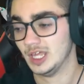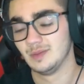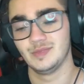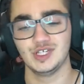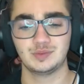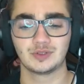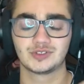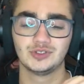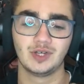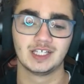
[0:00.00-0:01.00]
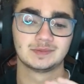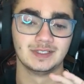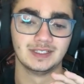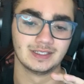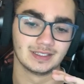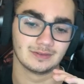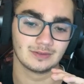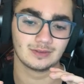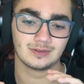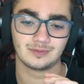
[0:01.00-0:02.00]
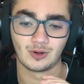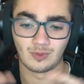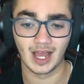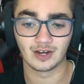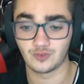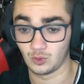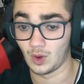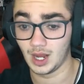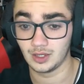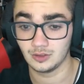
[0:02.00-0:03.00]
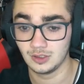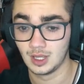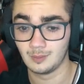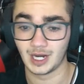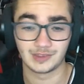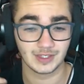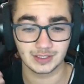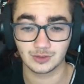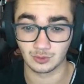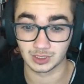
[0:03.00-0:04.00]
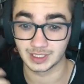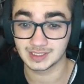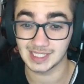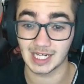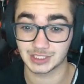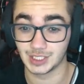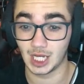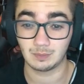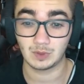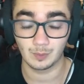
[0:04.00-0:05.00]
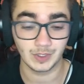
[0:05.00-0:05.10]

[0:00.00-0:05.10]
Magepunk 2 has been around for a while, but I think the release is actually upcoming.